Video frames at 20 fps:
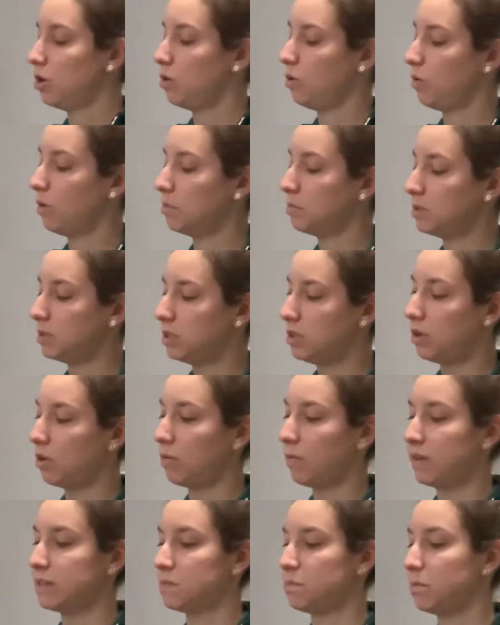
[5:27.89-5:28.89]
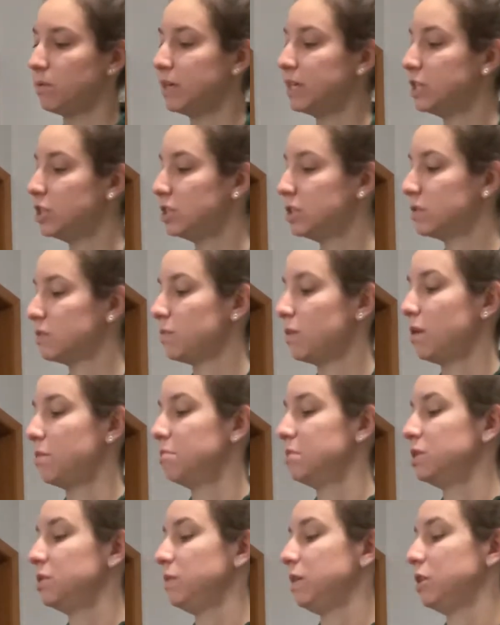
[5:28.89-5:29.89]
Normal adult respirations run
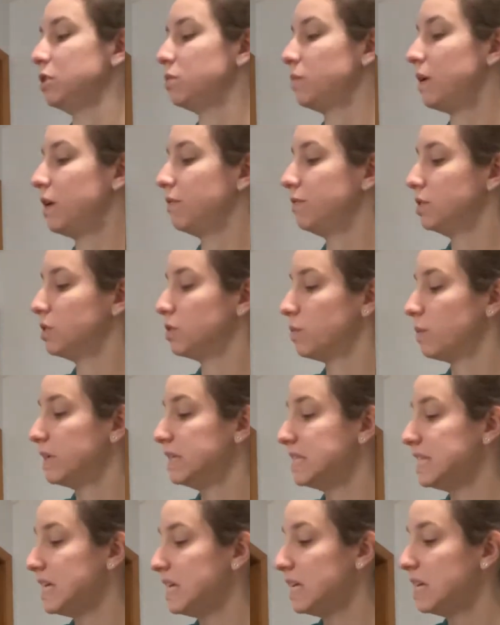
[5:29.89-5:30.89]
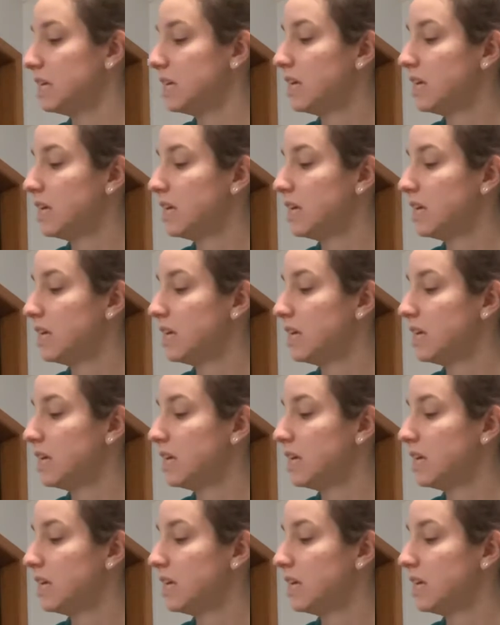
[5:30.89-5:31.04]
between 12 and 20.